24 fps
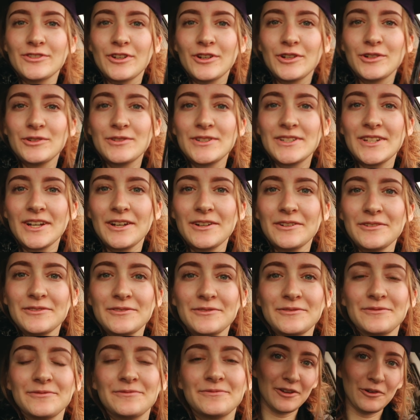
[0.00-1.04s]
so
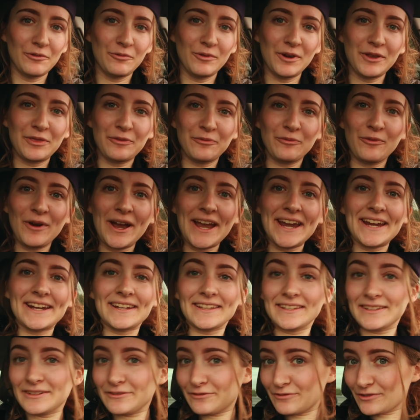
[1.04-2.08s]
done with
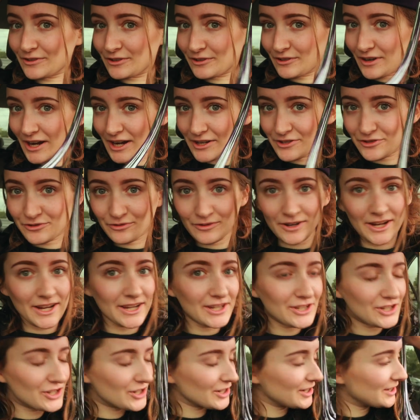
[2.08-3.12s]
waiting for
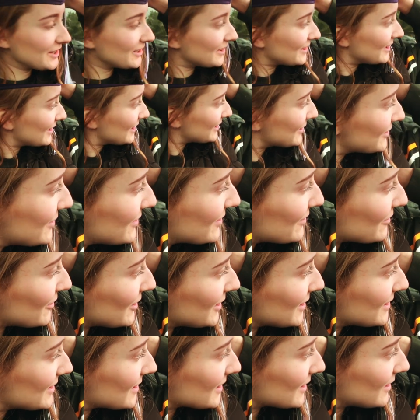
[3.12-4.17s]
graduation. I just
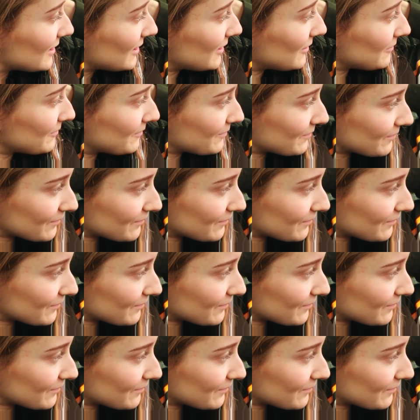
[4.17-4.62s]
wanted to come.